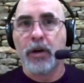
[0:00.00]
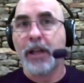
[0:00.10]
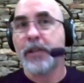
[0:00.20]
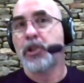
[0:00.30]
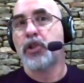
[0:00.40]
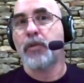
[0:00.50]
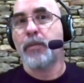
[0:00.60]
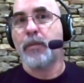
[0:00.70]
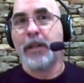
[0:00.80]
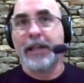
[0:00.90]
And so,
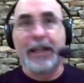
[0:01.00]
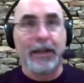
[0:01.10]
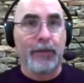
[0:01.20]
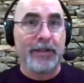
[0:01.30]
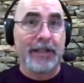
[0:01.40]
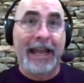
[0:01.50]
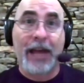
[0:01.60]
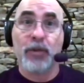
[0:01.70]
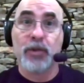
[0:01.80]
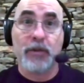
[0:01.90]
like I was an
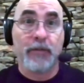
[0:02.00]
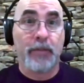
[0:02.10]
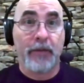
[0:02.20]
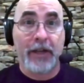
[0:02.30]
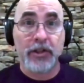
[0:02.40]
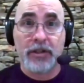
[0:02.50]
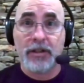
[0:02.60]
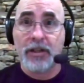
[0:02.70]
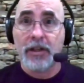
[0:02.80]
ounce of prevention.